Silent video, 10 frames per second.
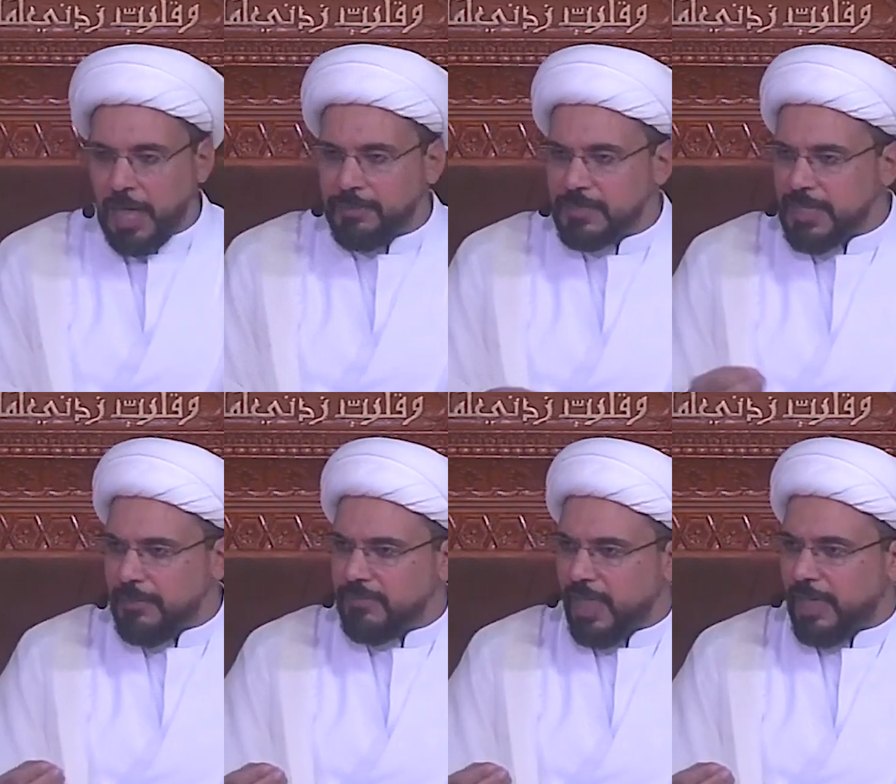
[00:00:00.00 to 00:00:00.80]
At the
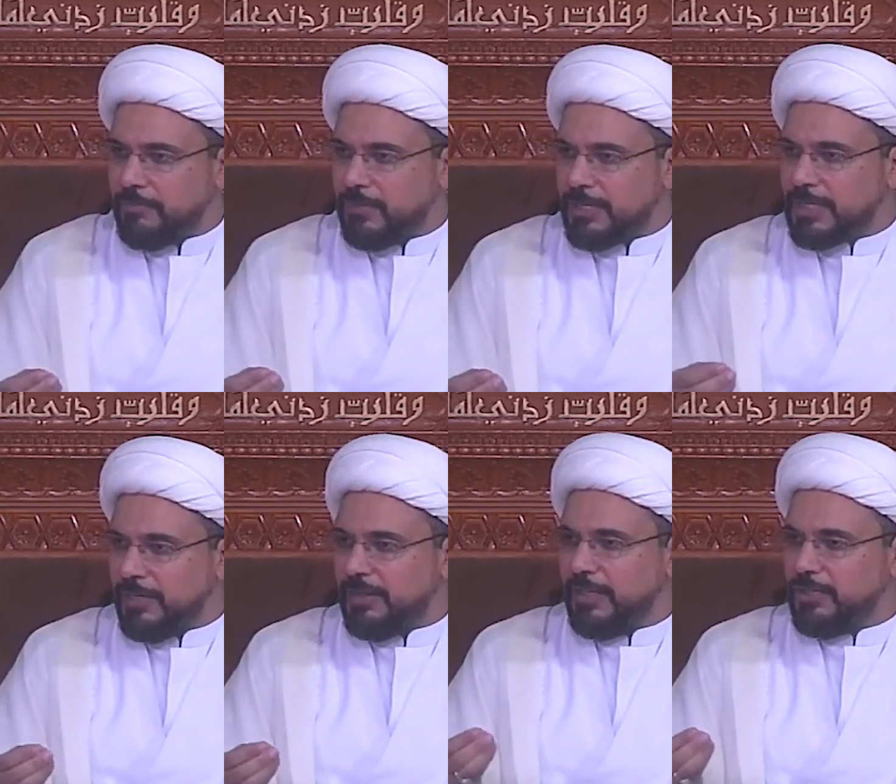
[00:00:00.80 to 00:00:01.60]
same time, there is
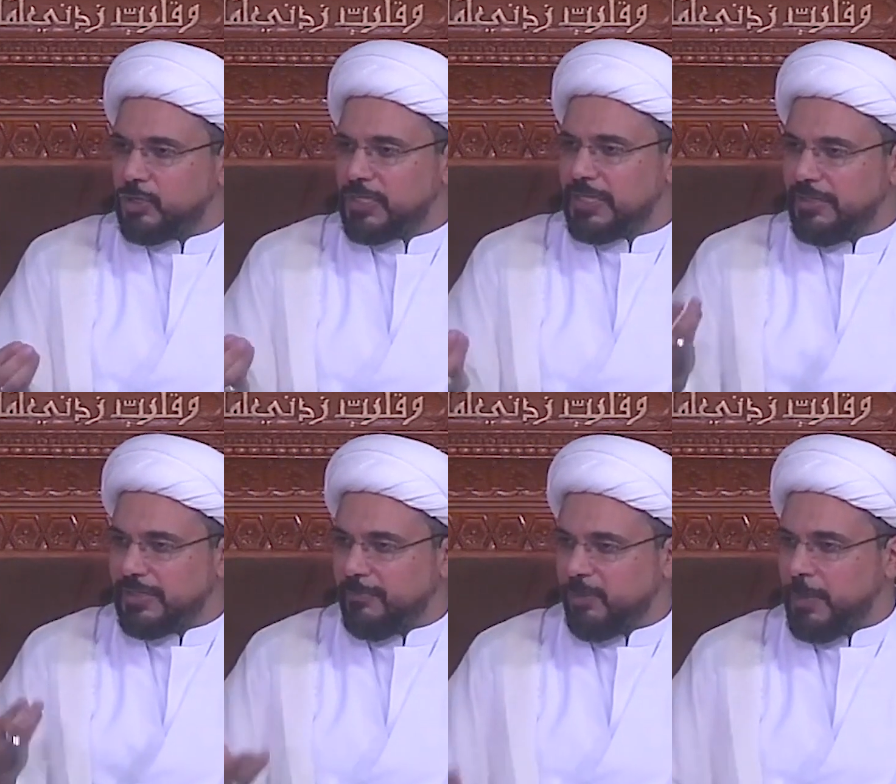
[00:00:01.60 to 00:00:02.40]
another interesting
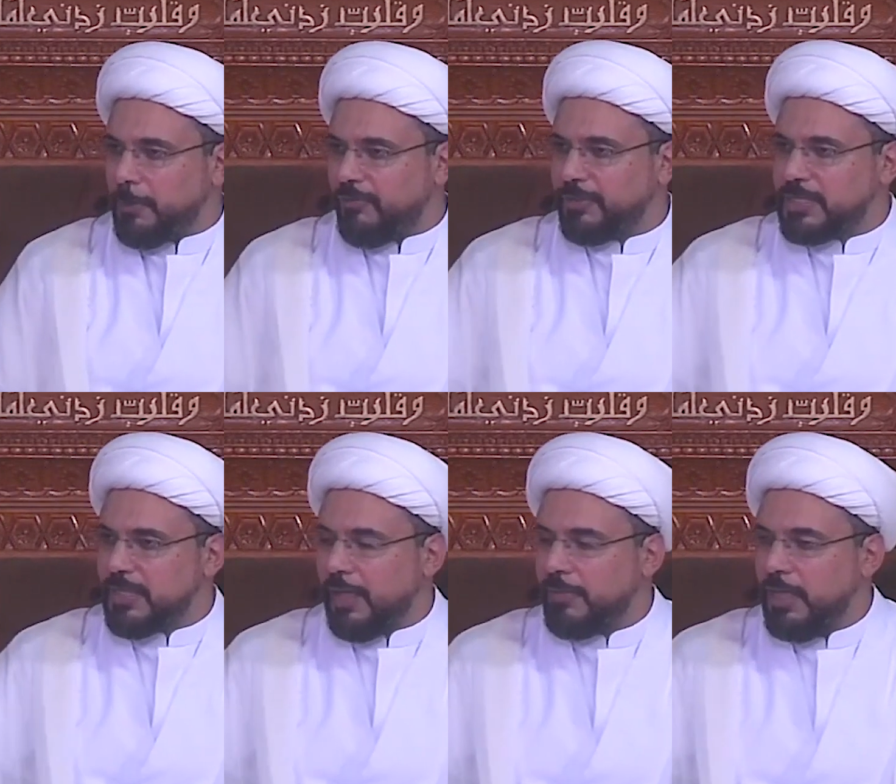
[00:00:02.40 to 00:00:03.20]
tip from the Prophet of
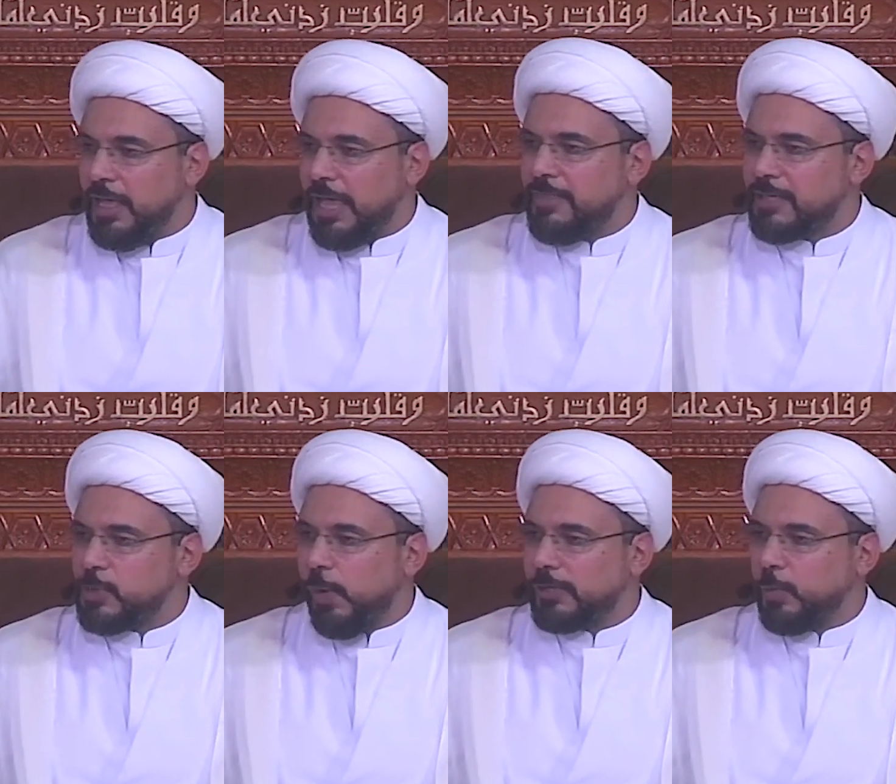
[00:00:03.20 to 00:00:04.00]
Islam, and
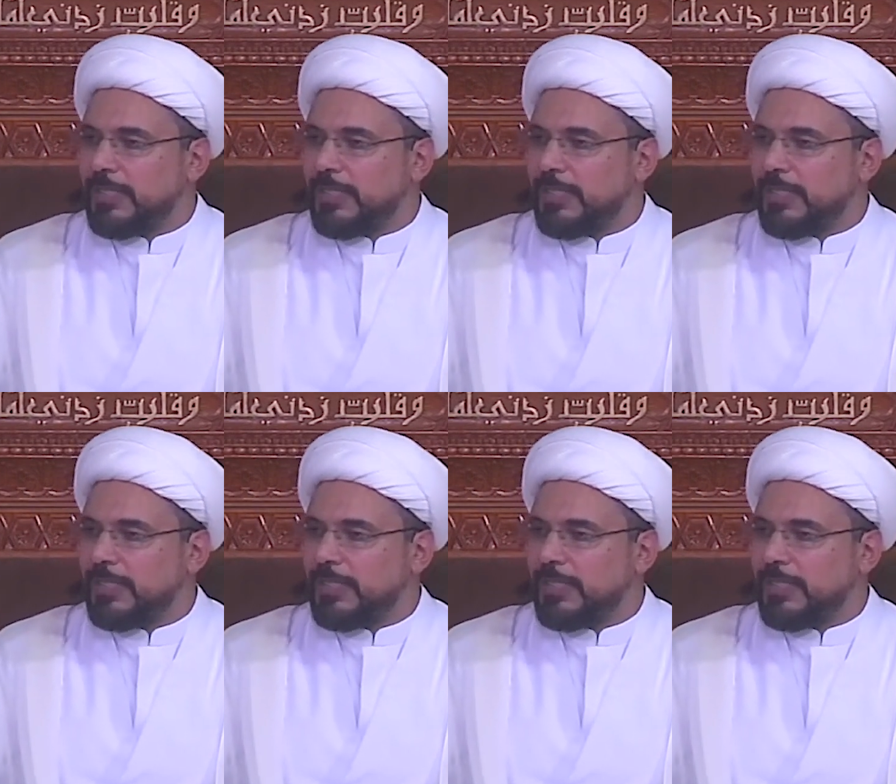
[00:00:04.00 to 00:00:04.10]
that's what?